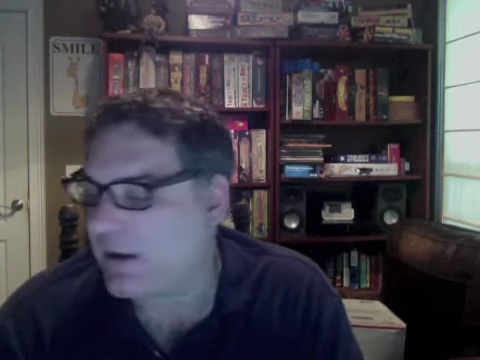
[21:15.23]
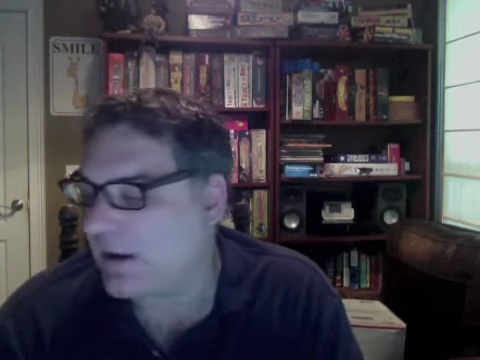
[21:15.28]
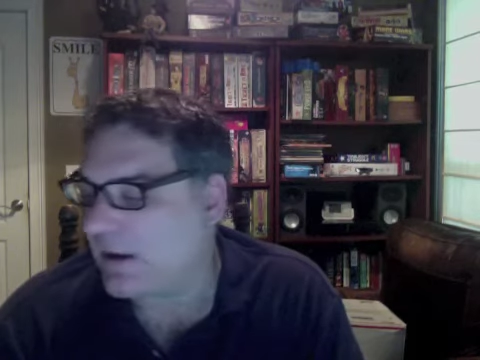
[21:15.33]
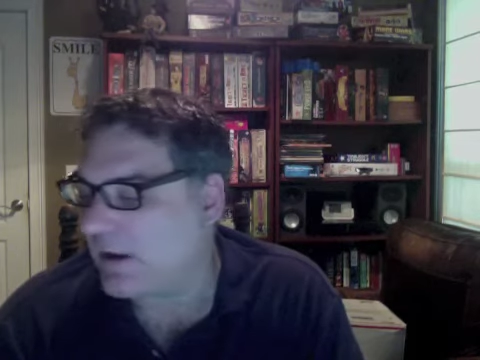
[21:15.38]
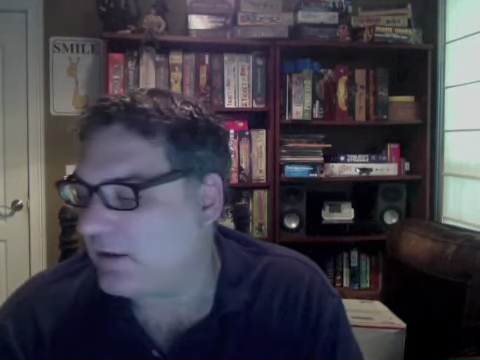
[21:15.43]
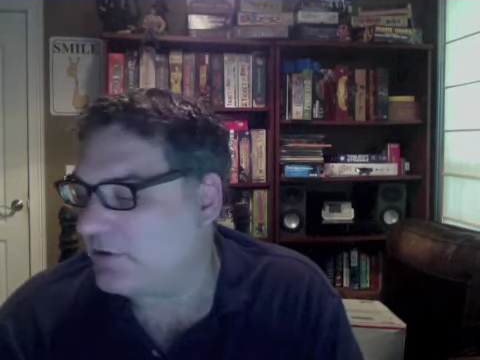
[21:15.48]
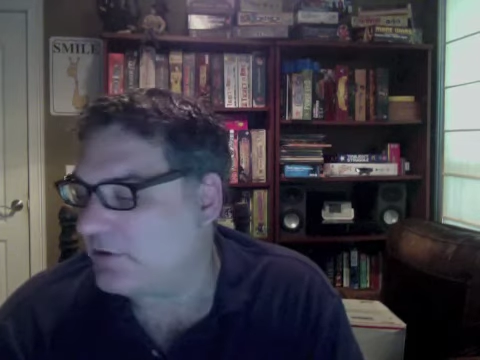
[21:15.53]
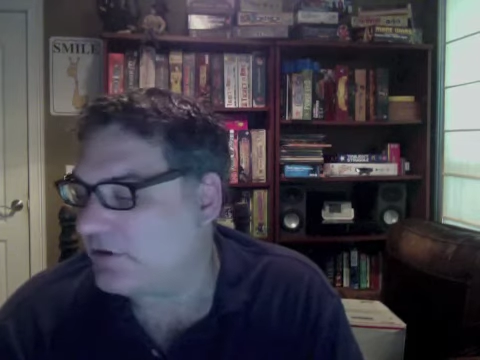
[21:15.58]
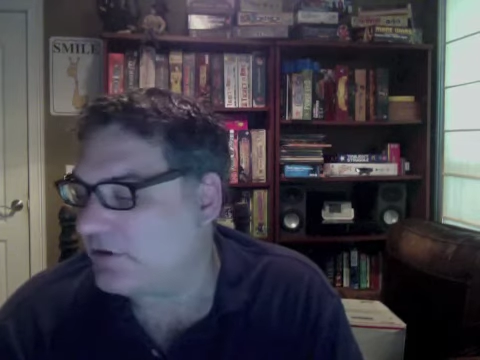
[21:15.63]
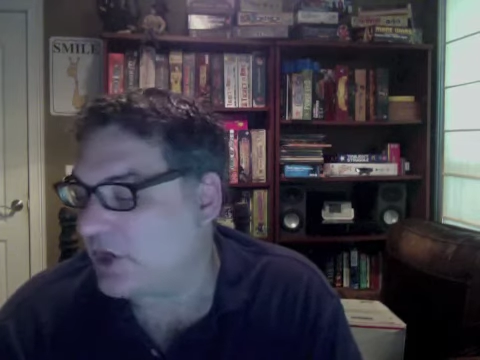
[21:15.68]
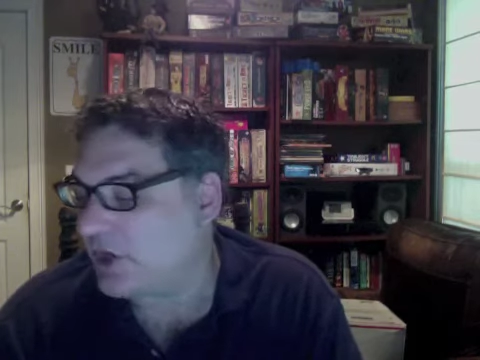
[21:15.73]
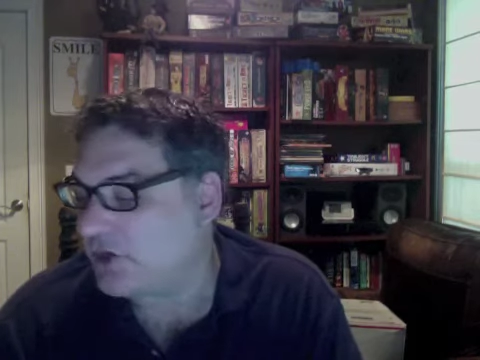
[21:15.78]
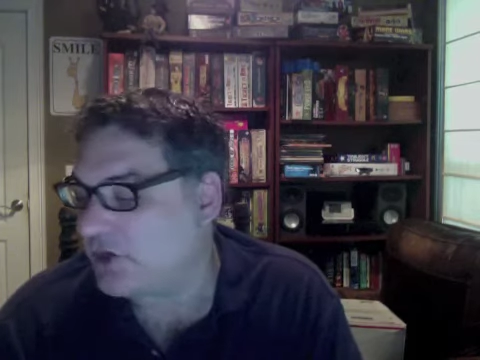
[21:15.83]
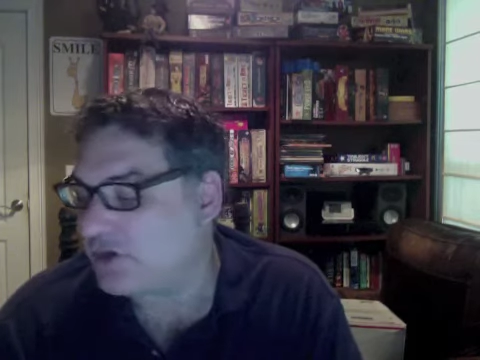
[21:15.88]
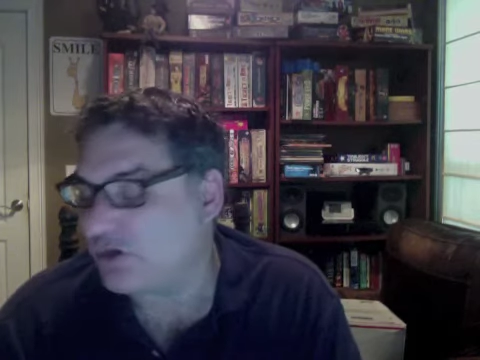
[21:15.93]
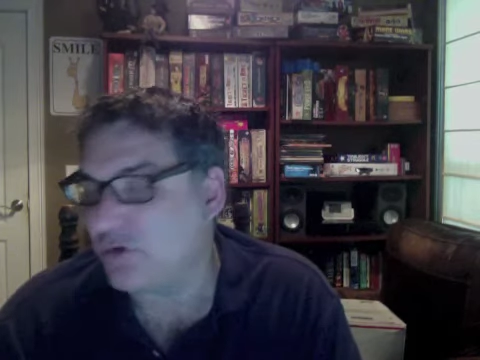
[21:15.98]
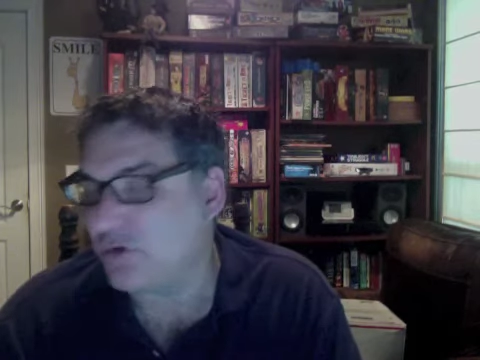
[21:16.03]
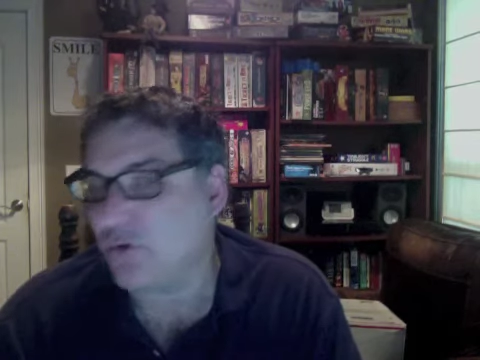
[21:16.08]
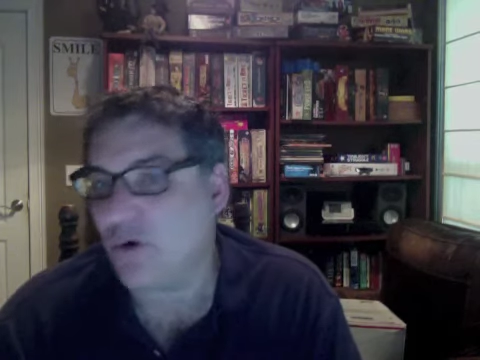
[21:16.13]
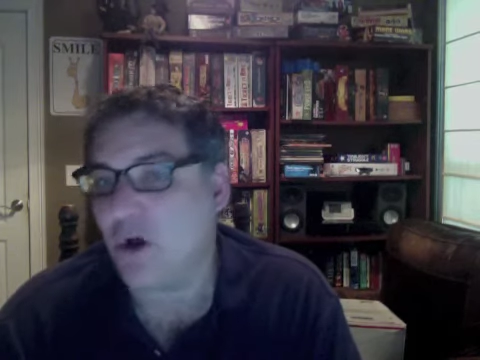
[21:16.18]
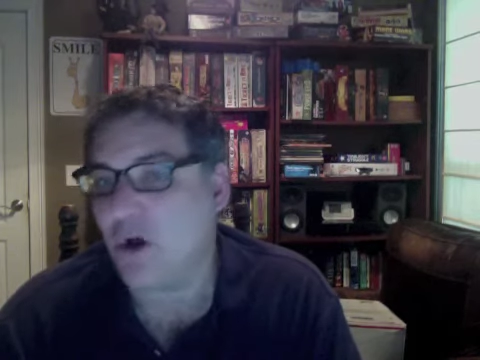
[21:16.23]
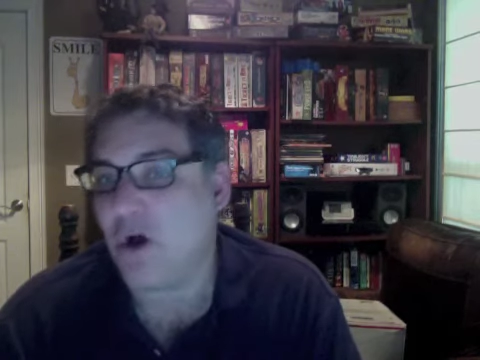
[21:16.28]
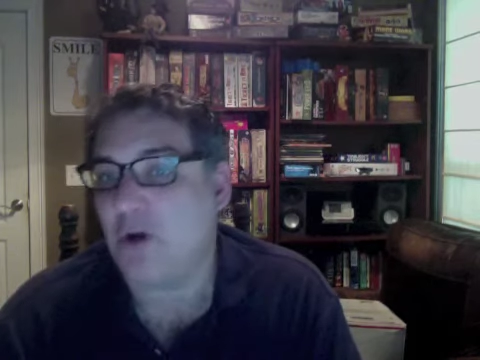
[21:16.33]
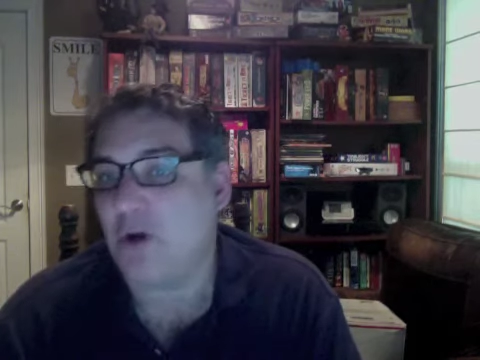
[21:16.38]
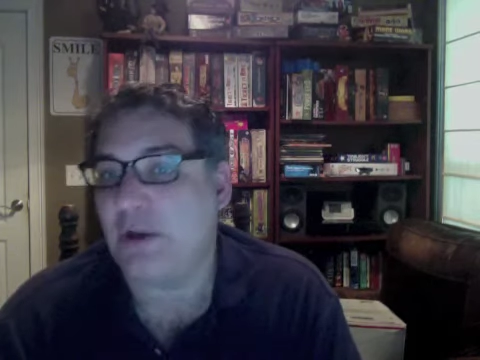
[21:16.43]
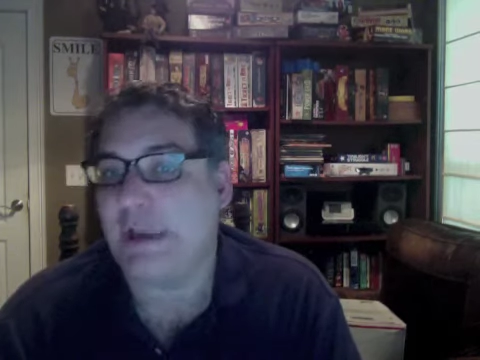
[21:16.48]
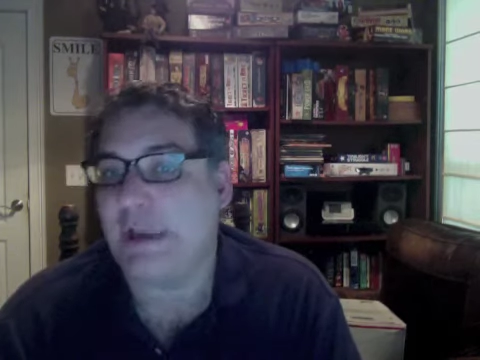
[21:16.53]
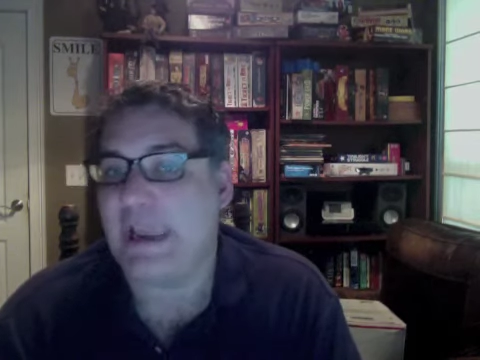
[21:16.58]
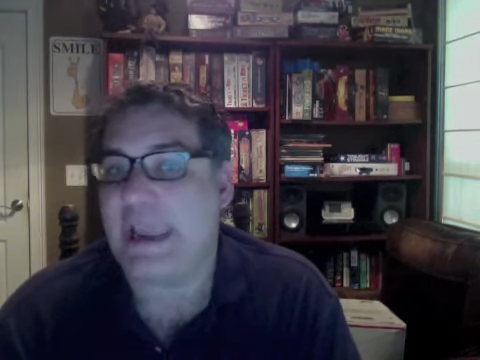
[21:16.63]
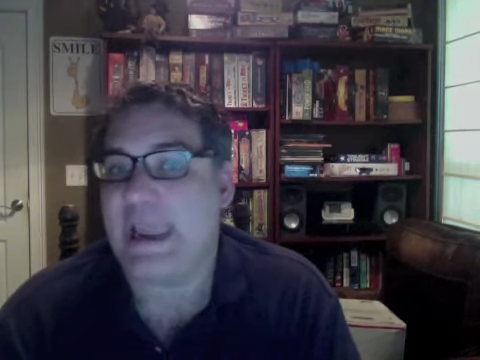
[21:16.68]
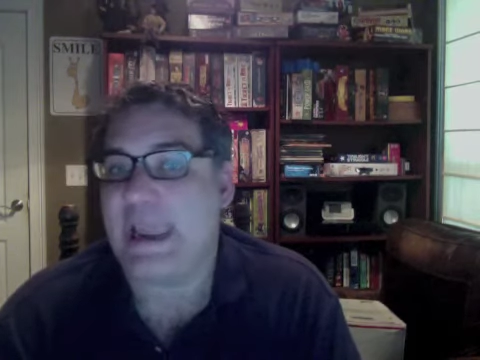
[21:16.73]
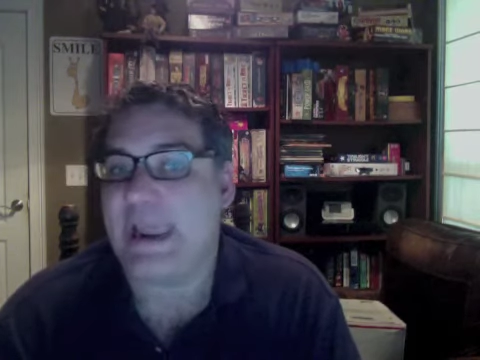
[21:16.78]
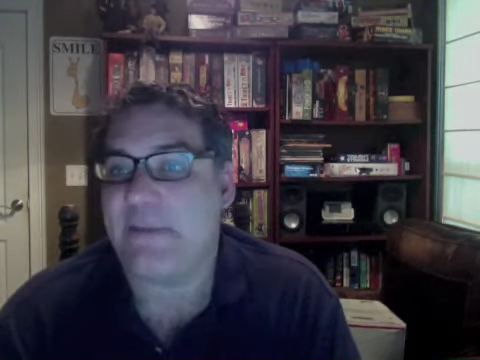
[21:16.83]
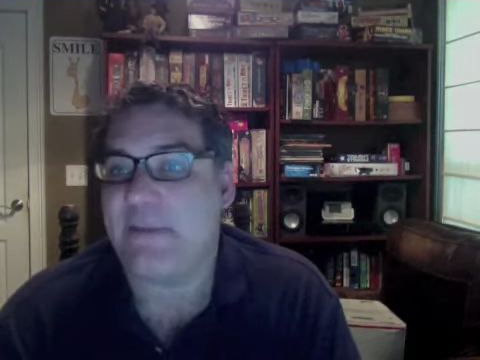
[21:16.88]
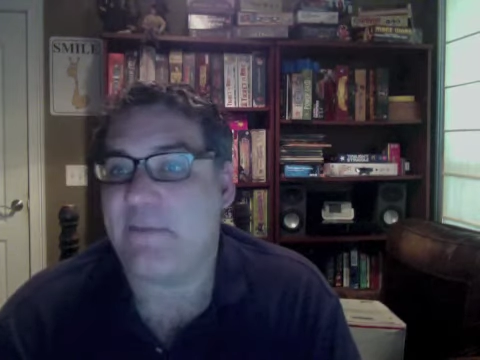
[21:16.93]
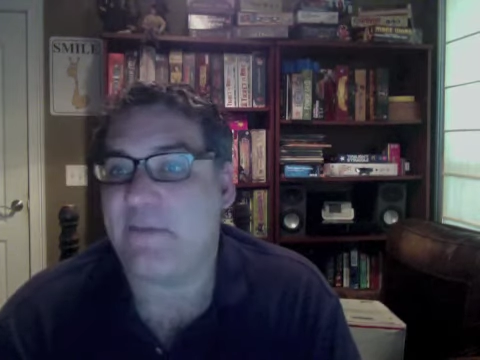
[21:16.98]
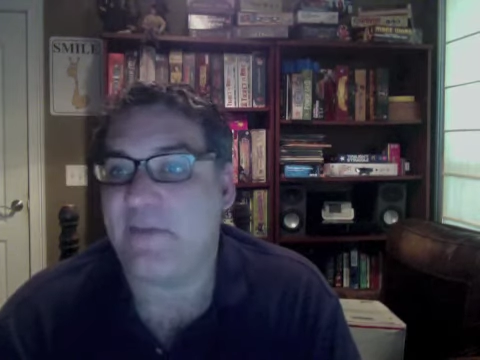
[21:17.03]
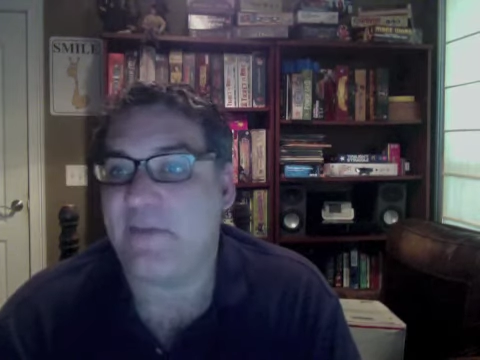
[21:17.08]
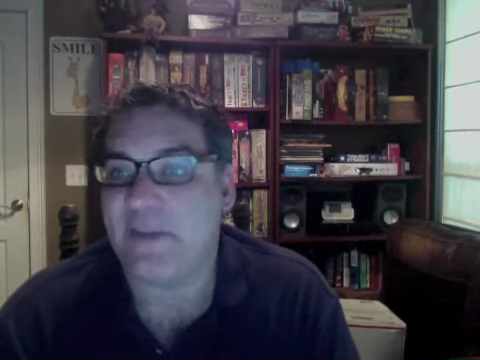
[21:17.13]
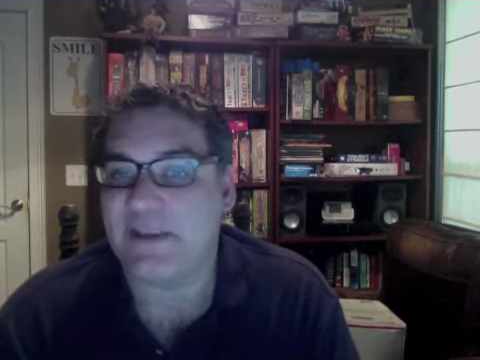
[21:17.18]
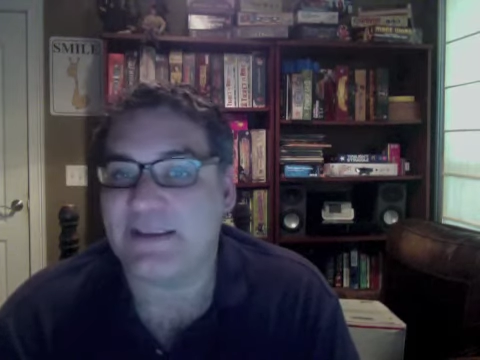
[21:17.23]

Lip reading: a dungeon crawl game